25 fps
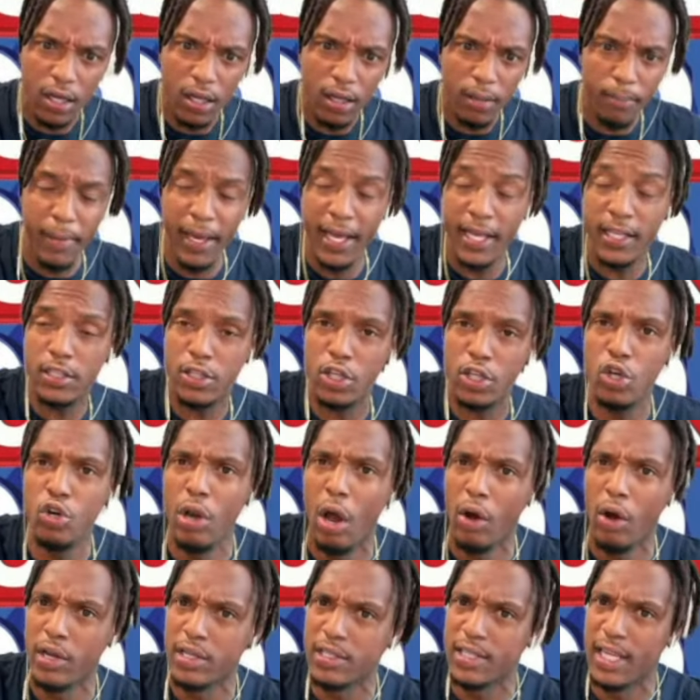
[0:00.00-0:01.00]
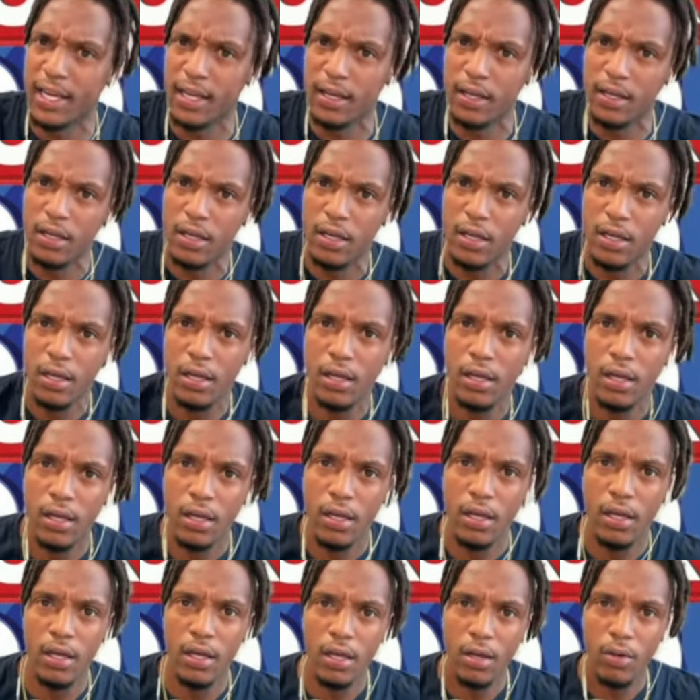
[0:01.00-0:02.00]
Miss, do you know this nigga?
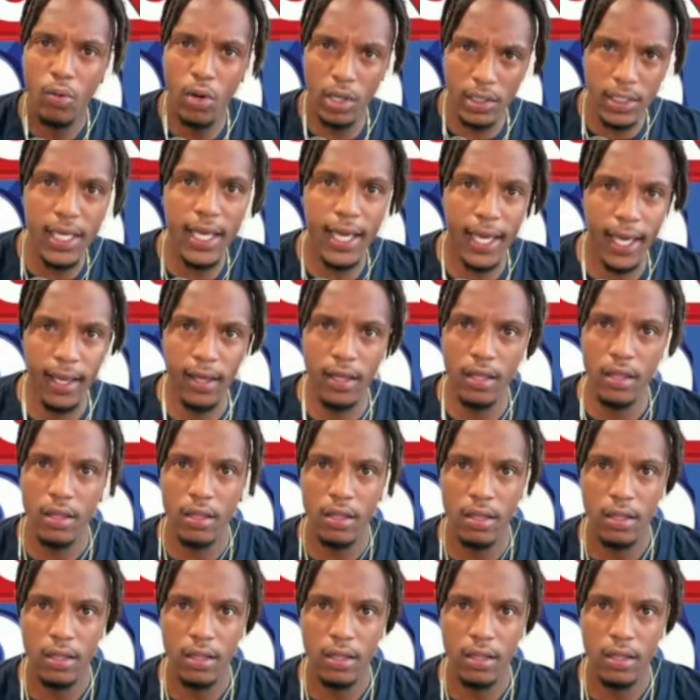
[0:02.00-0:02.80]
Was he hitting?